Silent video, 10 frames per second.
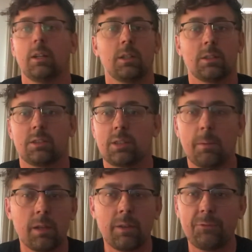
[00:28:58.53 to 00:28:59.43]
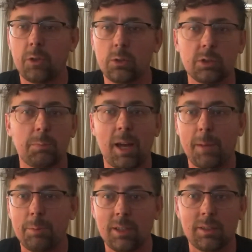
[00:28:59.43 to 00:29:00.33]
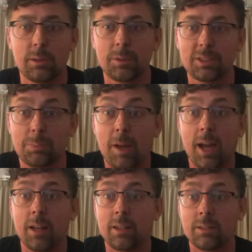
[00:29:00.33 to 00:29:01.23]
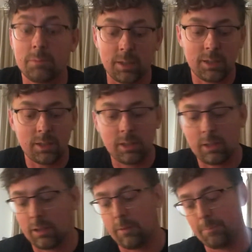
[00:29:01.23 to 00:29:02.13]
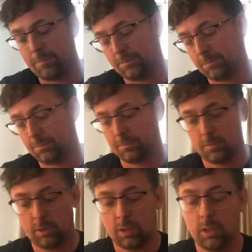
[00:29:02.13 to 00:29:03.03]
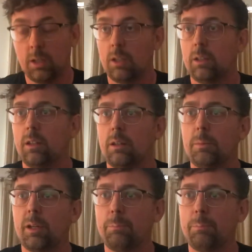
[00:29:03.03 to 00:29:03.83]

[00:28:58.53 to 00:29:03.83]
Some of the folks might be a little bit smarter than me, a little bit